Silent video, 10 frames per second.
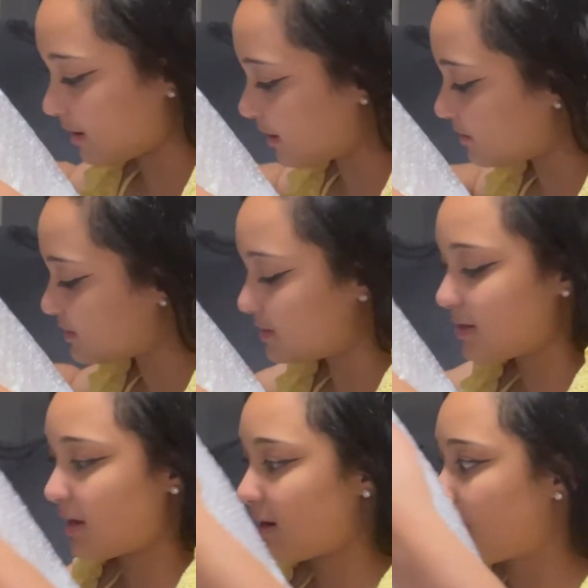Yeah, she's
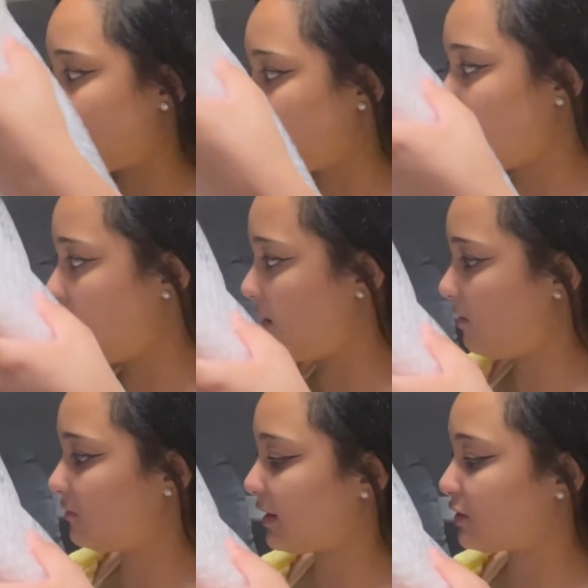like in a
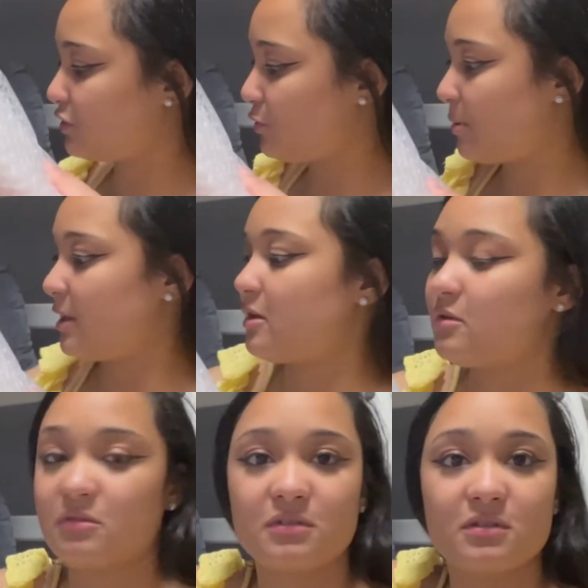pillow, like two
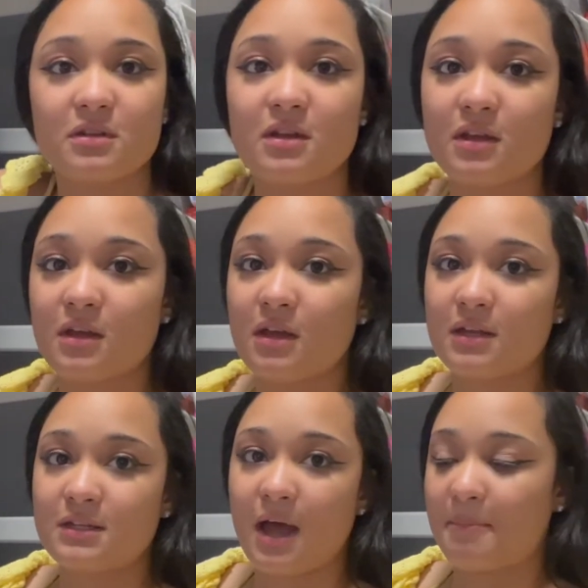pillows,
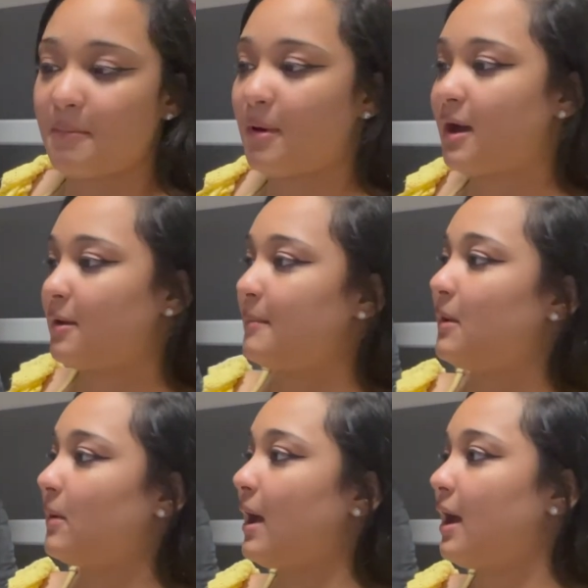top and bottom.
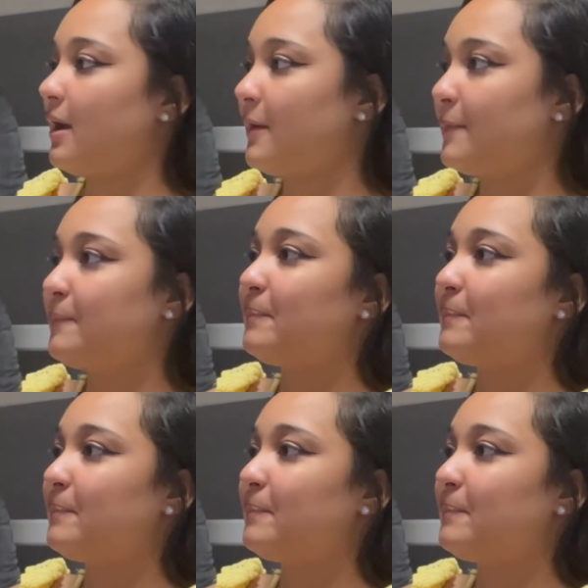Okay.